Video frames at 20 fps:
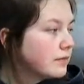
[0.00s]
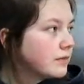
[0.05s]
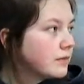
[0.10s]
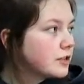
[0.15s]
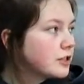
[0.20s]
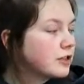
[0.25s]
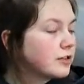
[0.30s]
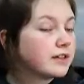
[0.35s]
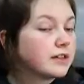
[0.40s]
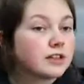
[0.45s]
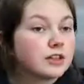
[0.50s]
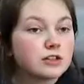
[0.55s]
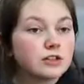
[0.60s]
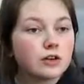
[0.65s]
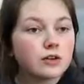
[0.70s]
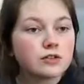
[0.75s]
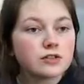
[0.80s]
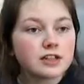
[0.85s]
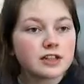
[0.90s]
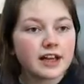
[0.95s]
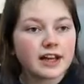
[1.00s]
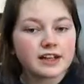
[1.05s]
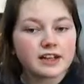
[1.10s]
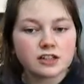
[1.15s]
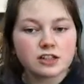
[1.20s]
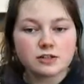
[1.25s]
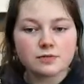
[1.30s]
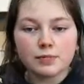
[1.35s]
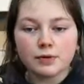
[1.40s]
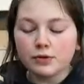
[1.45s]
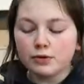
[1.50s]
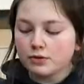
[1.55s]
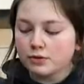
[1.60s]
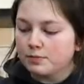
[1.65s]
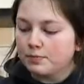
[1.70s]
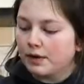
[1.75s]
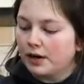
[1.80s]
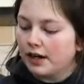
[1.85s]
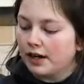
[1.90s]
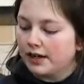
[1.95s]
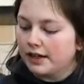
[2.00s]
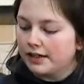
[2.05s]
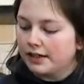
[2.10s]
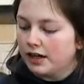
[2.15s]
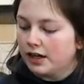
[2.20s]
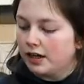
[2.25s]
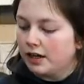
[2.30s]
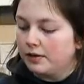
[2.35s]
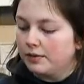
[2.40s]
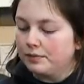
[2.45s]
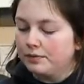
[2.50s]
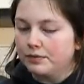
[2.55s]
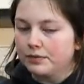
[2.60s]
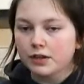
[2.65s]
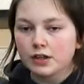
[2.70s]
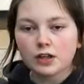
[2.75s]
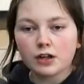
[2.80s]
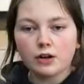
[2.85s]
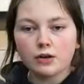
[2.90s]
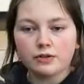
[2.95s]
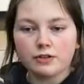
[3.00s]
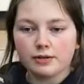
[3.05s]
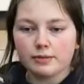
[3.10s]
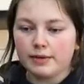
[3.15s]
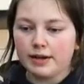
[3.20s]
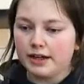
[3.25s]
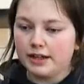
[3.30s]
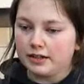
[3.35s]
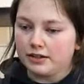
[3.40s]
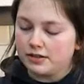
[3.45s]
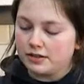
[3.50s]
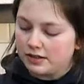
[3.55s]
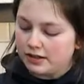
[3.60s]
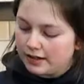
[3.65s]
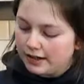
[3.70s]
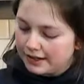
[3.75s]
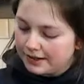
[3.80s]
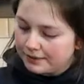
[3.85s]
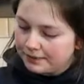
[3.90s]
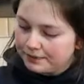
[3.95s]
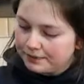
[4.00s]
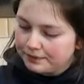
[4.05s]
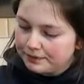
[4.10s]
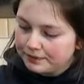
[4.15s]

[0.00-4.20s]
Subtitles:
Sorry, the dogs are getting spooked by Clothing Maiden today.